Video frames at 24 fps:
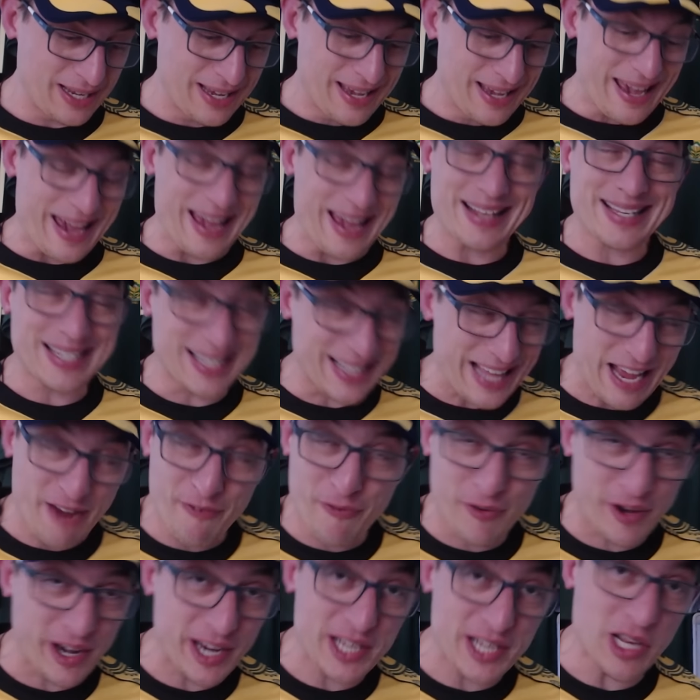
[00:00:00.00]
And South
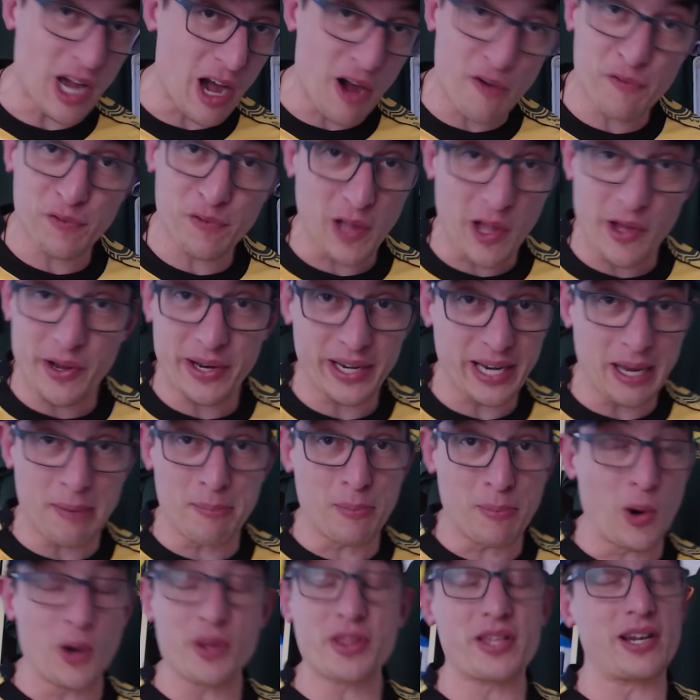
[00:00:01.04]
Africa is offloading it
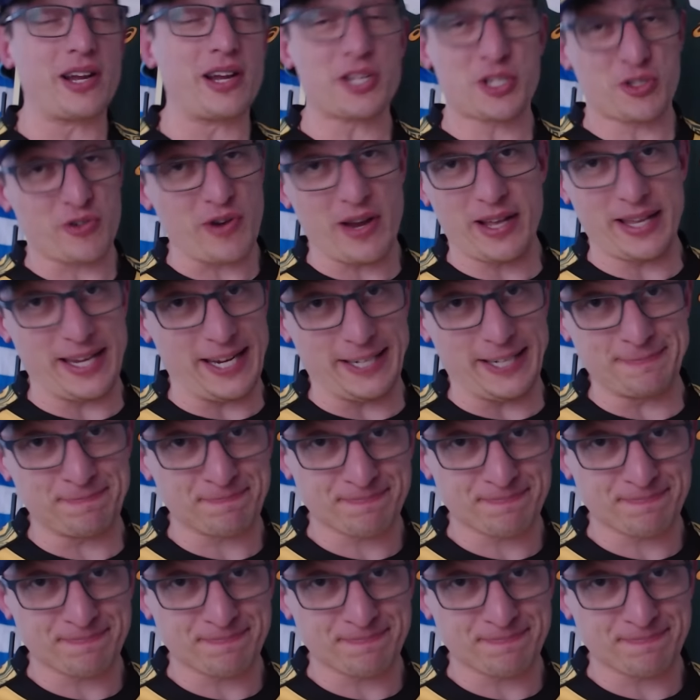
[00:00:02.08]
more than Australia.